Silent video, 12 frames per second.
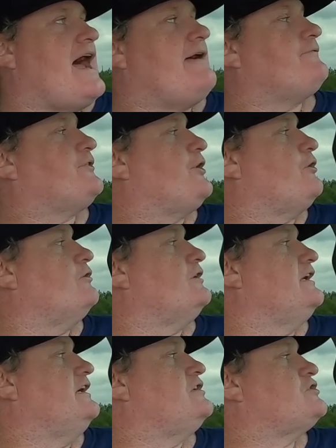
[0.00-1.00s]
I've
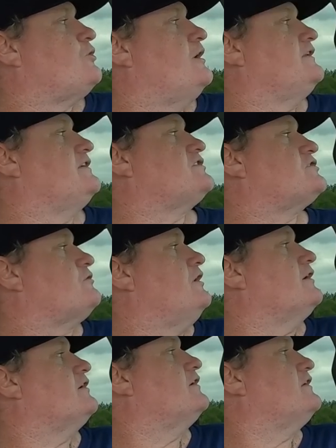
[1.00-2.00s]
thoroughly enjoyed this
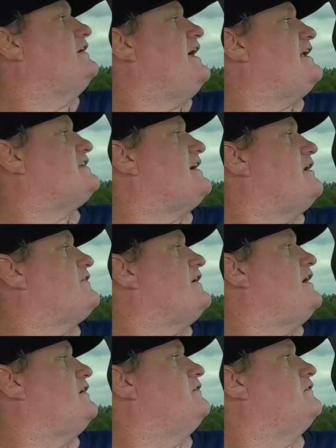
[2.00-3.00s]
truck. Are the gnats outside?